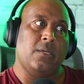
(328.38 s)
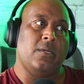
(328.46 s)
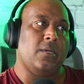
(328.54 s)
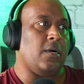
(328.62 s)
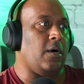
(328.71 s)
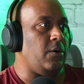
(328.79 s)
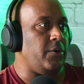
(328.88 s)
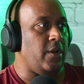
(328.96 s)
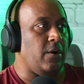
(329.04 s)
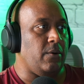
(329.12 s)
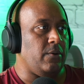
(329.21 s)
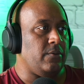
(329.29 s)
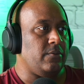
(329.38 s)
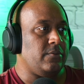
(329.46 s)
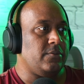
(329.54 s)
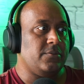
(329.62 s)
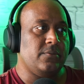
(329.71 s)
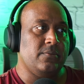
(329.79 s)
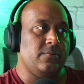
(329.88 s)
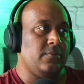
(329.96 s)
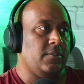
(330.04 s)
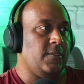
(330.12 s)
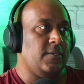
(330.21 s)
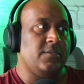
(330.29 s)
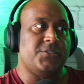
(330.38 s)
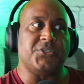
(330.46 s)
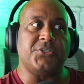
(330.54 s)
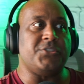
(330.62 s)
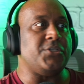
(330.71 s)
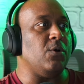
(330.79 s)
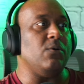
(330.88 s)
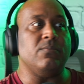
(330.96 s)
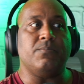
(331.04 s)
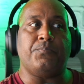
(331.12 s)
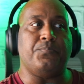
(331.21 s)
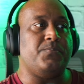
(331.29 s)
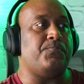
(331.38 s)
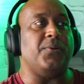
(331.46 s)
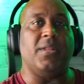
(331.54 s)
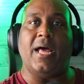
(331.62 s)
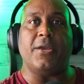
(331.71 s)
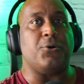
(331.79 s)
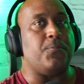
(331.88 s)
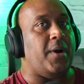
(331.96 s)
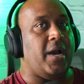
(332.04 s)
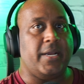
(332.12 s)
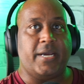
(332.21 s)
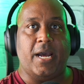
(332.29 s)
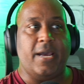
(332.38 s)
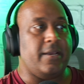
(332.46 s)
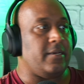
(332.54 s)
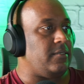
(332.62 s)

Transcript: Oh no. Just don't pull out your Bankai.